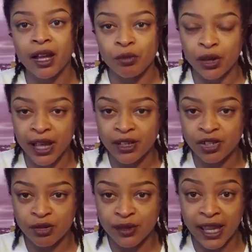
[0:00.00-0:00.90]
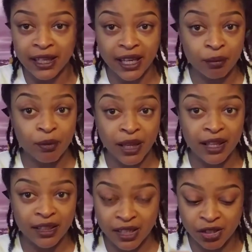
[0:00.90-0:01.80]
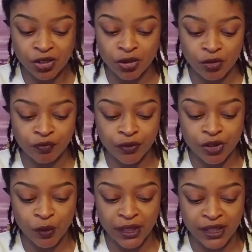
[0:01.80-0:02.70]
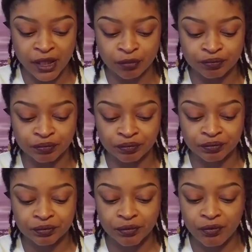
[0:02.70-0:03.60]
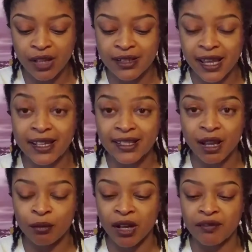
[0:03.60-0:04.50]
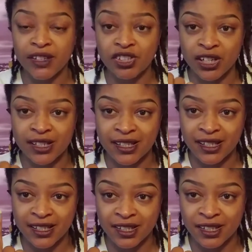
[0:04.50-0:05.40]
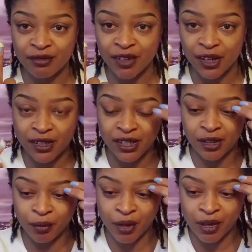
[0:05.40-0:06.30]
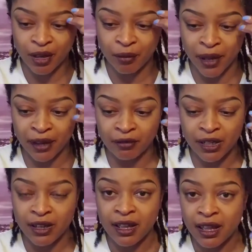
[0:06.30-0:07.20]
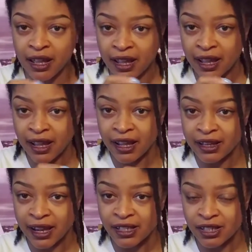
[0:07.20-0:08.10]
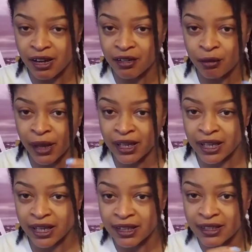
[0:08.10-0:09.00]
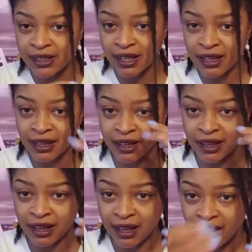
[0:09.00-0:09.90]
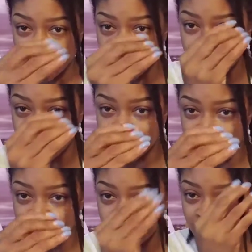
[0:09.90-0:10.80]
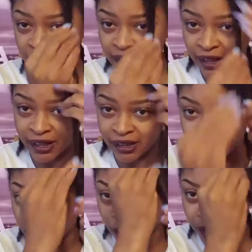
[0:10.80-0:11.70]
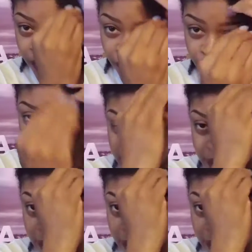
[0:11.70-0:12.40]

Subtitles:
And what I do is I keep them in these two twists, take some of the Genesis, just a fingertip amount, and I start on my ends and I just lightly work up